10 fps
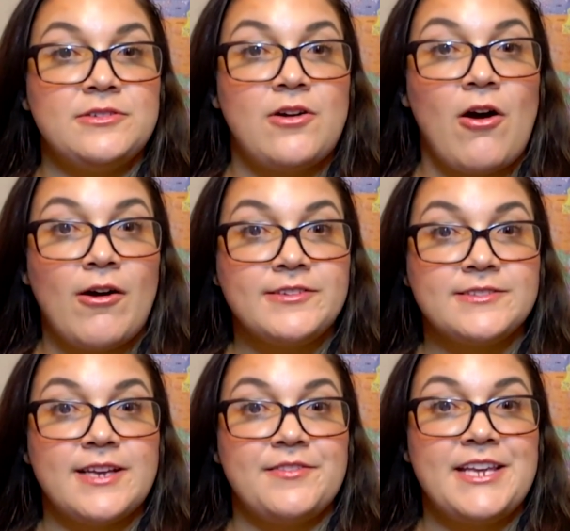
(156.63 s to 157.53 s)

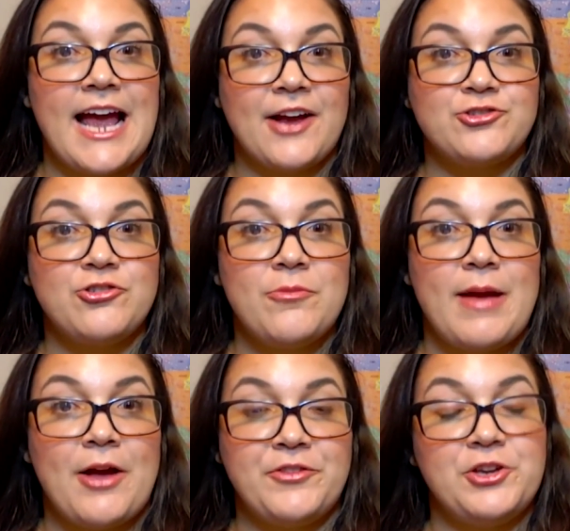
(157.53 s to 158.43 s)
costs and the actual
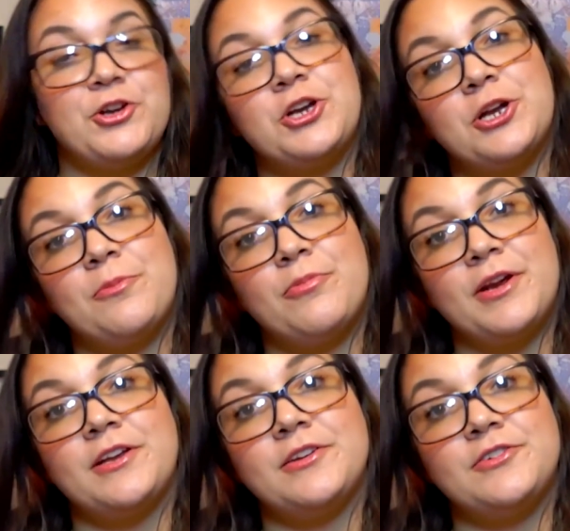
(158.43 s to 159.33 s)
amount that you're going to
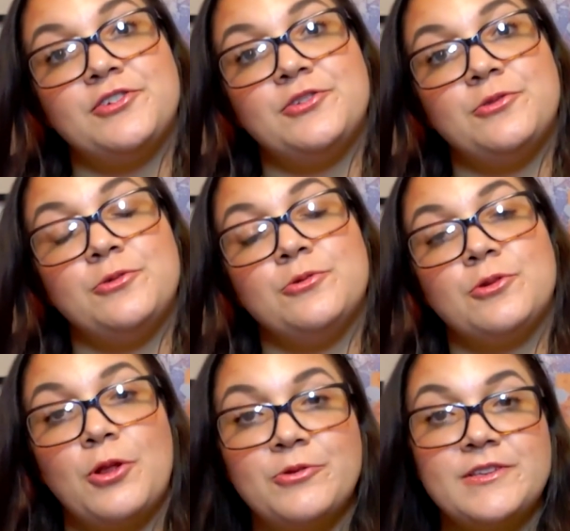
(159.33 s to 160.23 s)
bring to
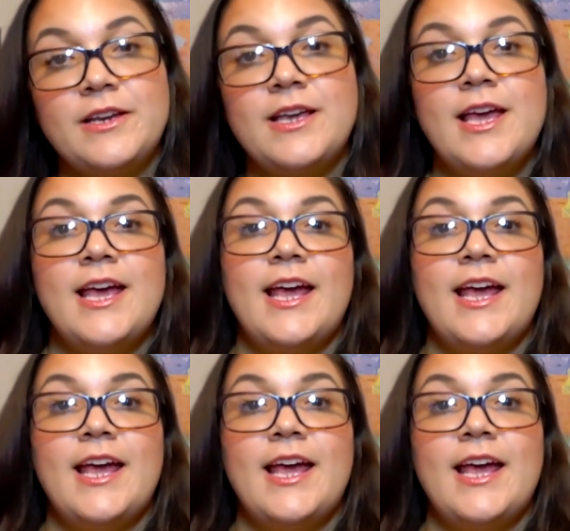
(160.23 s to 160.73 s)
closing.